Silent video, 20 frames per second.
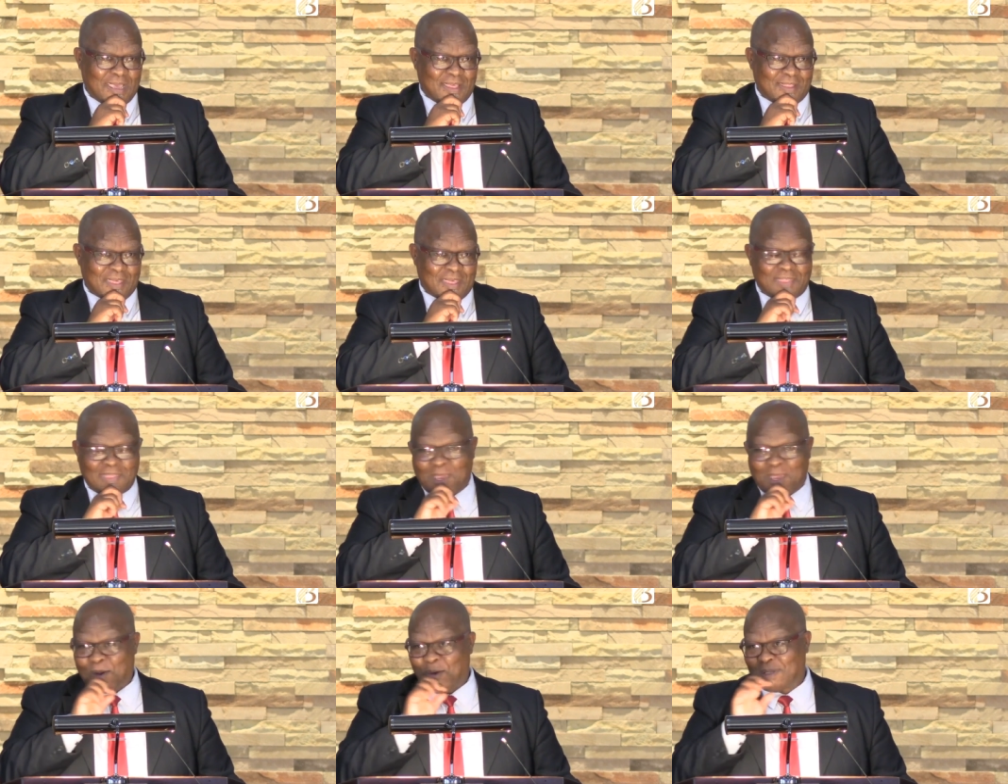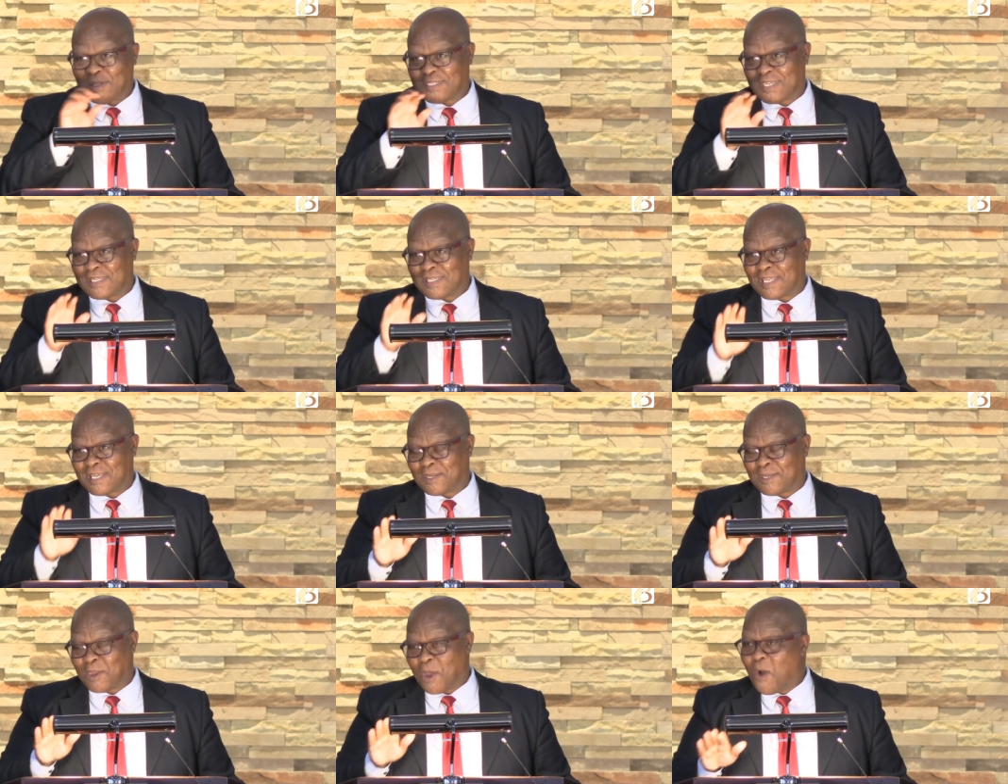Then the Lord says
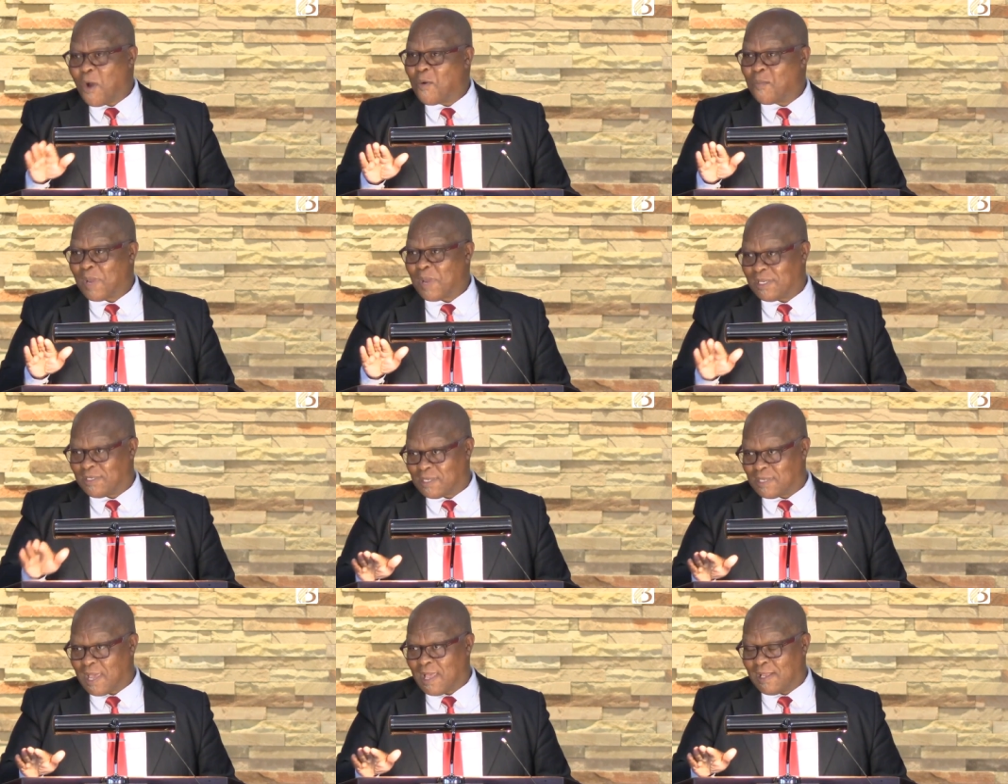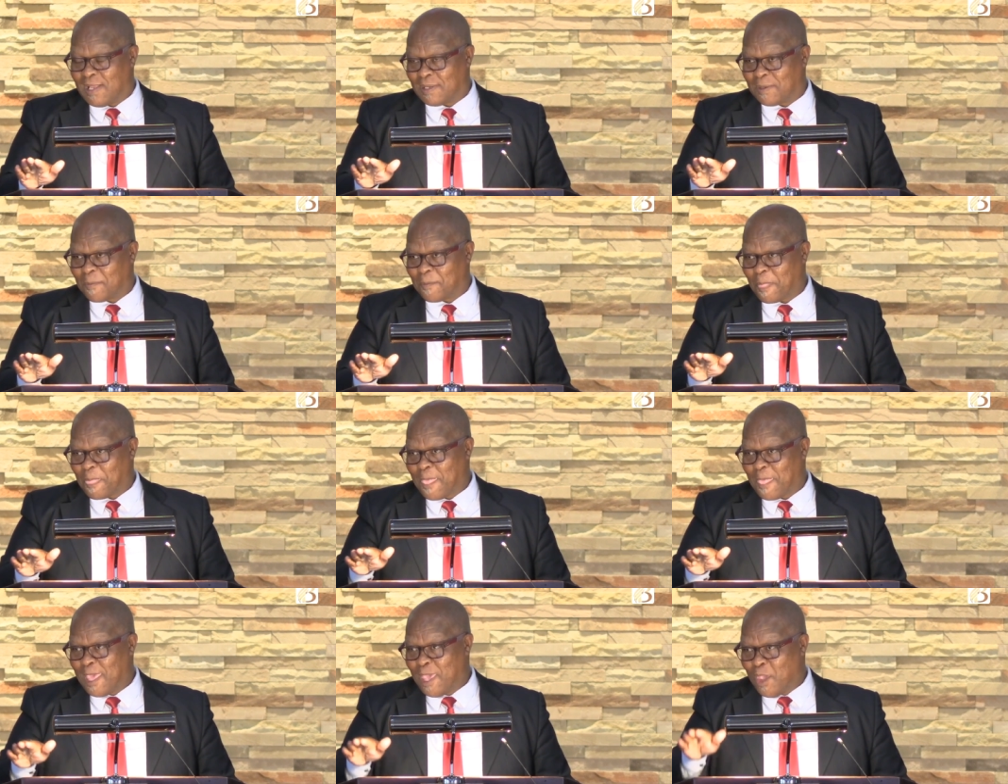that, No, my child,
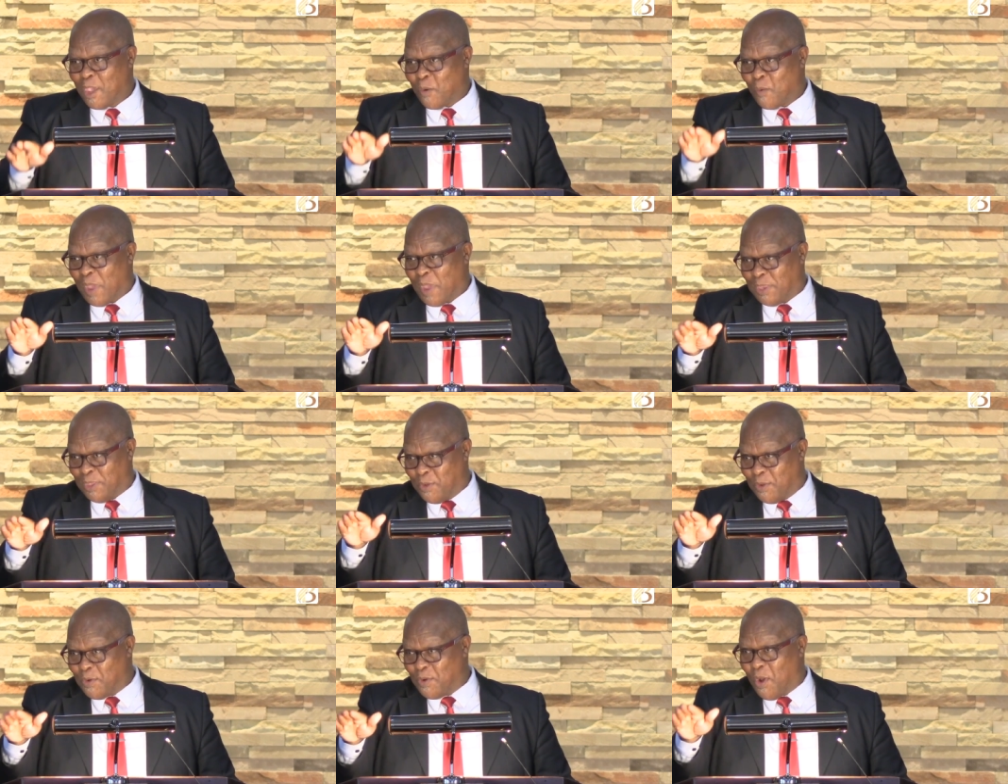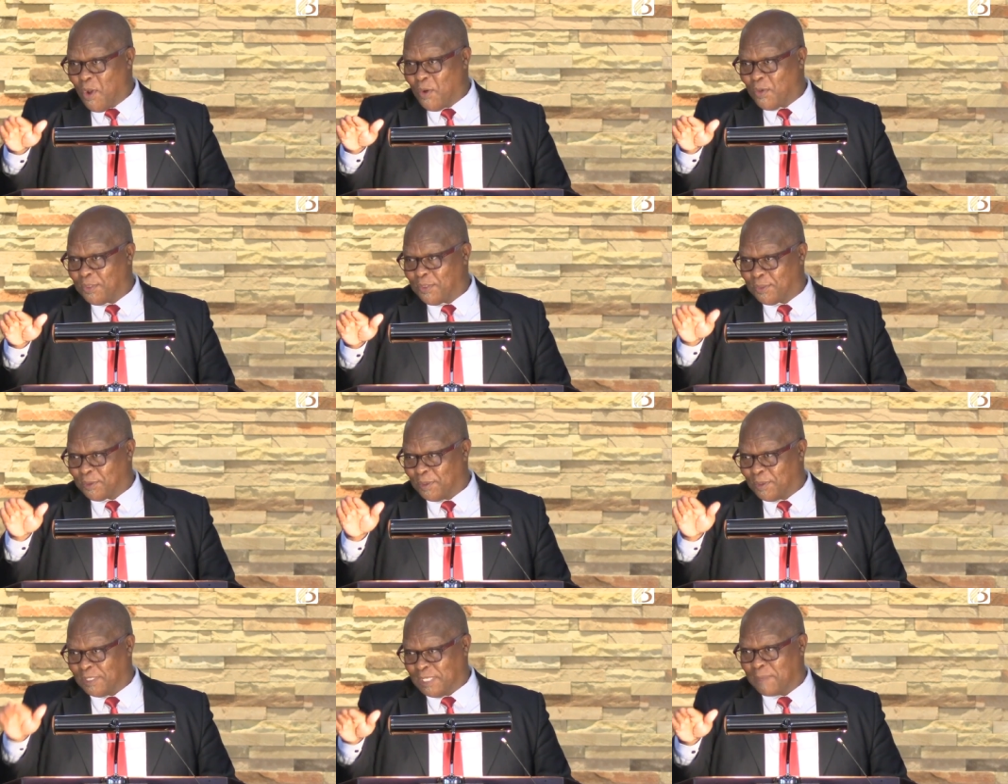when you go
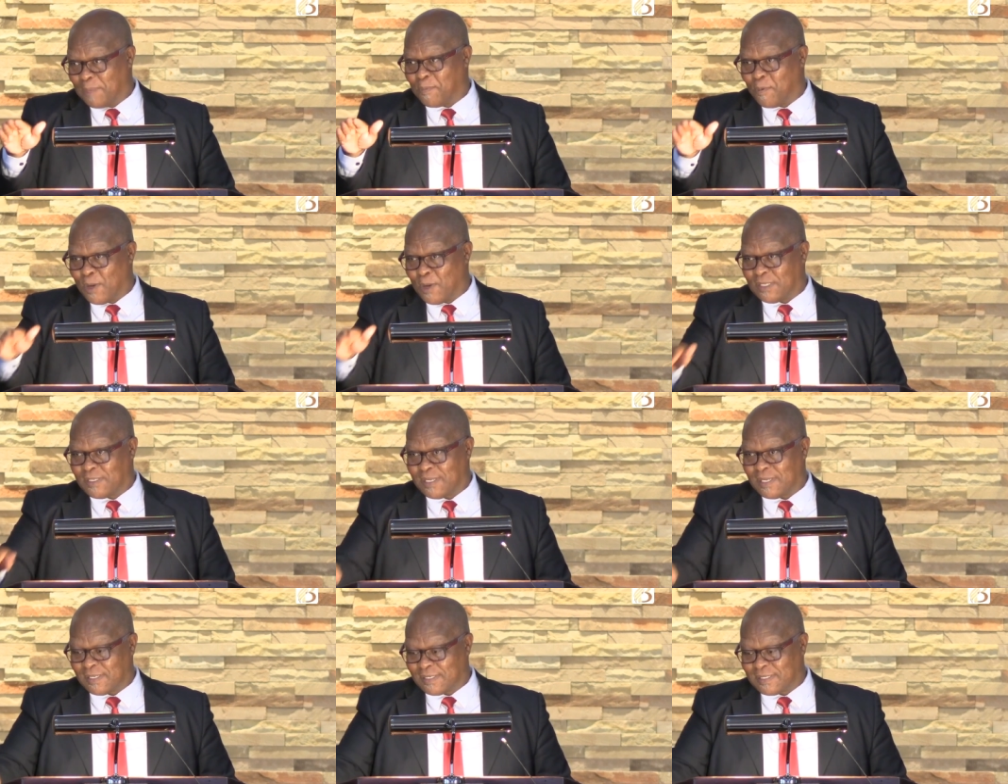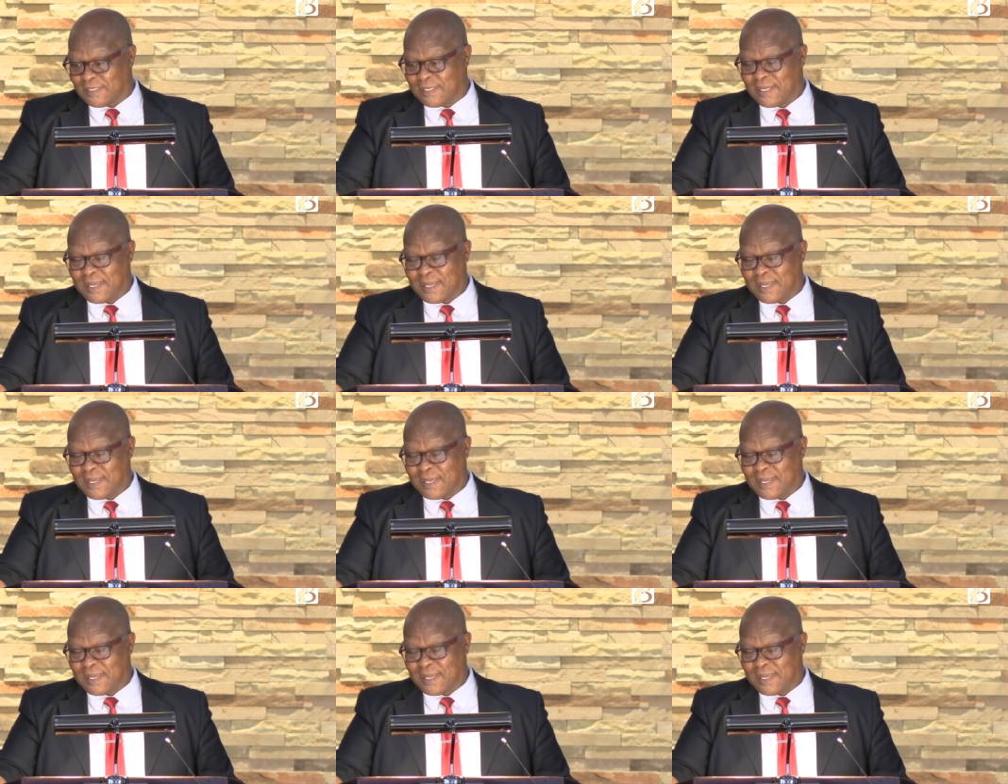through deep waters,